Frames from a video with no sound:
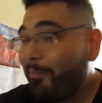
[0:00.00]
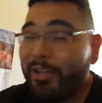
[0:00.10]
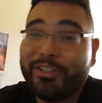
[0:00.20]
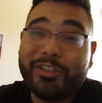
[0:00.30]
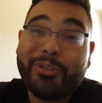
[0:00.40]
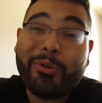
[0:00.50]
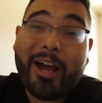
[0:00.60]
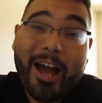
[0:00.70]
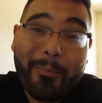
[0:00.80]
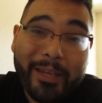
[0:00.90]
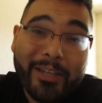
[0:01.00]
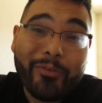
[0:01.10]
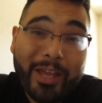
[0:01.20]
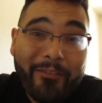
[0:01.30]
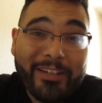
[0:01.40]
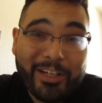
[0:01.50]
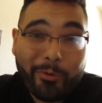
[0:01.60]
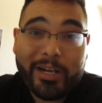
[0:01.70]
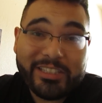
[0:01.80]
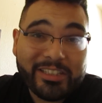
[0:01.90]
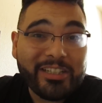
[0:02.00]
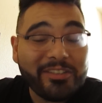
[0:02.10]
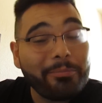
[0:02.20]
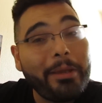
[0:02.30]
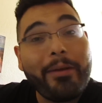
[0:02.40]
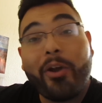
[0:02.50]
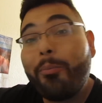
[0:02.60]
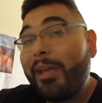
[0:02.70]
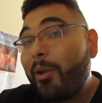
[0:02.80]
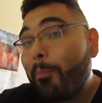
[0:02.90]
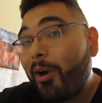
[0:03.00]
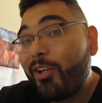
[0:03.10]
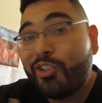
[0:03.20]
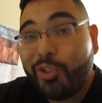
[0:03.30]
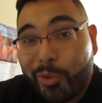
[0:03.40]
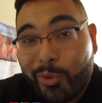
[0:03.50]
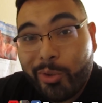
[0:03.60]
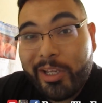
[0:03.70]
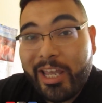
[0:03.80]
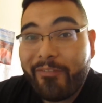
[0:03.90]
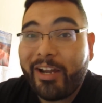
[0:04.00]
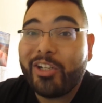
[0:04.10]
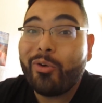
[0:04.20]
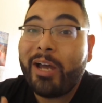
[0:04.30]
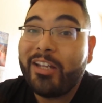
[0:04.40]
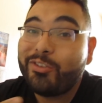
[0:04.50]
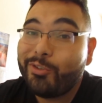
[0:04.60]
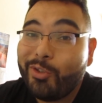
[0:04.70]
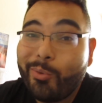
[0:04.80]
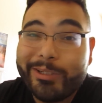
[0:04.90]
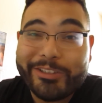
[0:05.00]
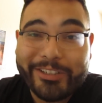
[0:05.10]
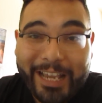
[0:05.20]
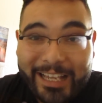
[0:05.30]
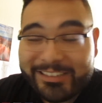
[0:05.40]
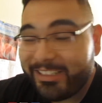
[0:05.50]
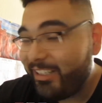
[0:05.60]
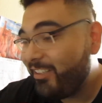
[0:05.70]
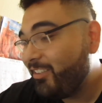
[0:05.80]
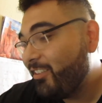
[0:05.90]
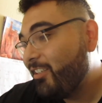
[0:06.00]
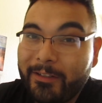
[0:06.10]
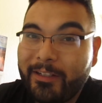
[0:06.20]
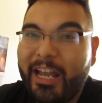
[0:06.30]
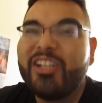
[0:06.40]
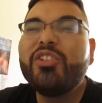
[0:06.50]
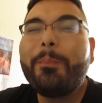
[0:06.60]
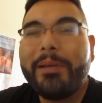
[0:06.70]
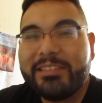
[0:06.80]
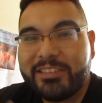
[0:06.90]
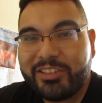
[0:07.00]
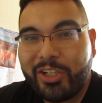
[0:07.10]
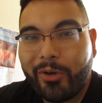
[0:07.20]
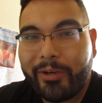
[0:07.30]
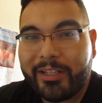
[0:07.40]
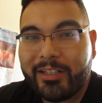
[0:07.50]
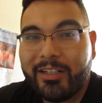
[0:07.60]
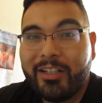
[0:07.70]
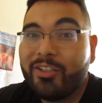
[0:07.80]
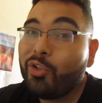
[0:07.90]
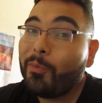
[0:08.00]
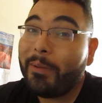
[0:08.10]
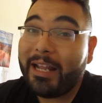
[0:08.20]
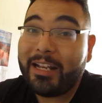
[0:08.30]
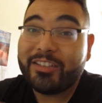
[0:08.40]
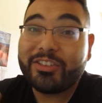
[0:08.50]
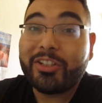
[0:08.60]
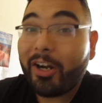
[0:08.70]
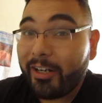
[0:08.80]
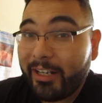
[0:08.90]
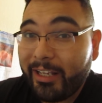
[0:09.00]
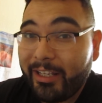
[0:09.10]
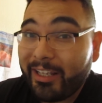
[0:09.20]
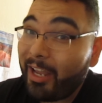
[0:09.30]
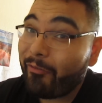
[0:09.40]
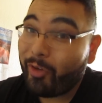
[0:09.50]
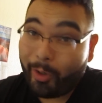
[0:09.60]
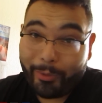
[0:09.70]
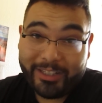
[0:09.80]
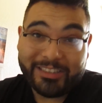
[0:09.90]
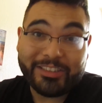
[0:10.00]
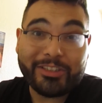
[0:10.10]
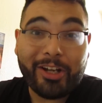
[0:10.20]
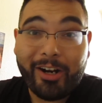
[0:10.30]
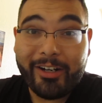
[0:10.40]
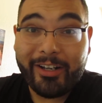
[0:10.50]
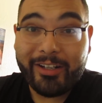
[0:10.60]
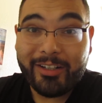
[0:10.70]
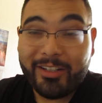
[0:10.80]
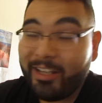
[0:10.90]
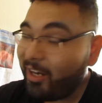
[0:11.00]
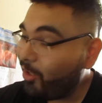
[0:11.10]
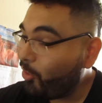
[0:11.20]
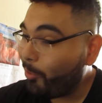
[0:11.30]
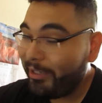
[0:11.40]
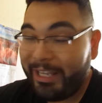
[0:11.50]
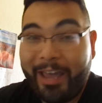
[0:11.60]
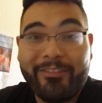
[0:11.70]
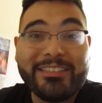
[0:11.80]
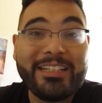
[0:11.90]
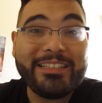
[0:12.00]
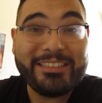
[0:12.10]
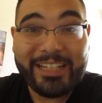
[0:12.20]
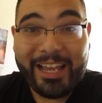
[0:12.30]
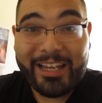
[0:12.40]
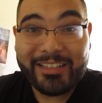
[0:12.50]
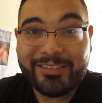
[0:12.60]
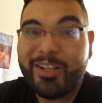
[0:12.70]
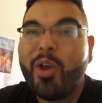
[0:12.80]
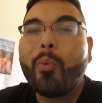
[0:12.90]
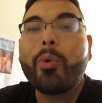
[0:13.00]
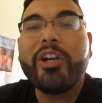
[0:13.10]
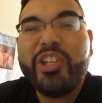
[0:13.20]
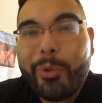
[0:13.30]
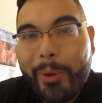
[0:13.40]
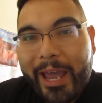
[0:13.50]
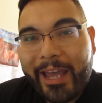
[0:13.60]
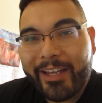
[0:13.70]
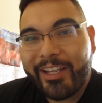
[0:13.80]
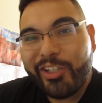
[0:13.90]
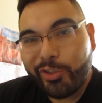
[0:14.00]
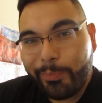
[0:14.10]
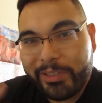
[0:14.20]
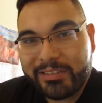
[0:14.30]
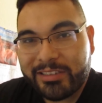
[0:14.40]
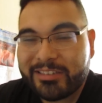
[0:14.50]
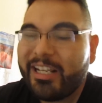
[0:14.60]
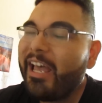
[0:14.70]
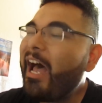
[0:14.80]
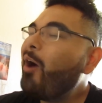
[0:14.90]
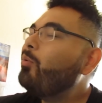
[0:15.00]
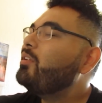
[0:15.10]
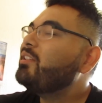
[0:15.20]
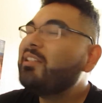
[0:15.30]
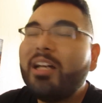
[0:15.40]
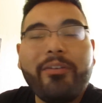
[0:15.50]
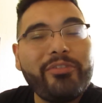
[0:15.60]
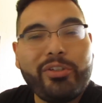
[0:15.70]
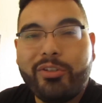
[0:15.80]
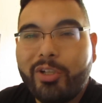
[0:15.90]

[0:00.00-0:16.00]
Make sure to comment if you have any questions. Maybe I could make a part 2 if I know how to do what you're asking. How's your business going? Do you plan on starting it? Have you already started? Are you already having success? Where you at in your business? I would love to